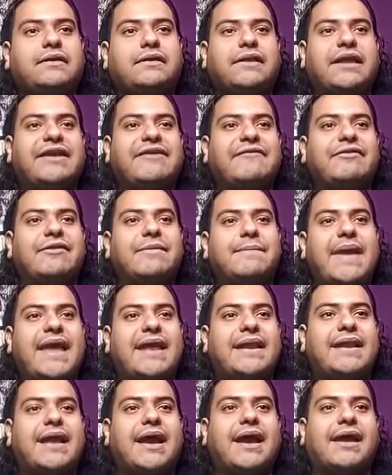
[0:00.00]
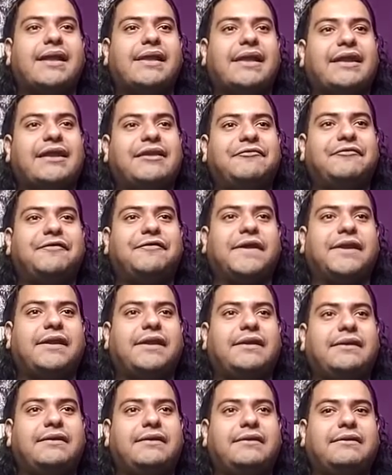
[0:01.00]
like even the main guy, like in
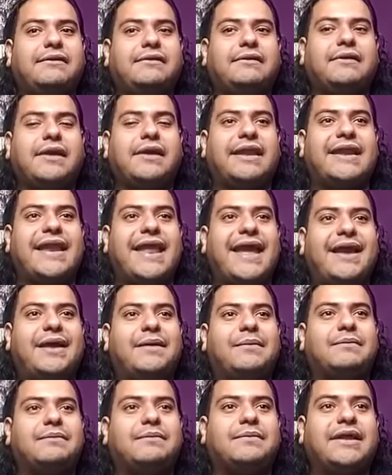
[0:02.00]
fucking at NAMM,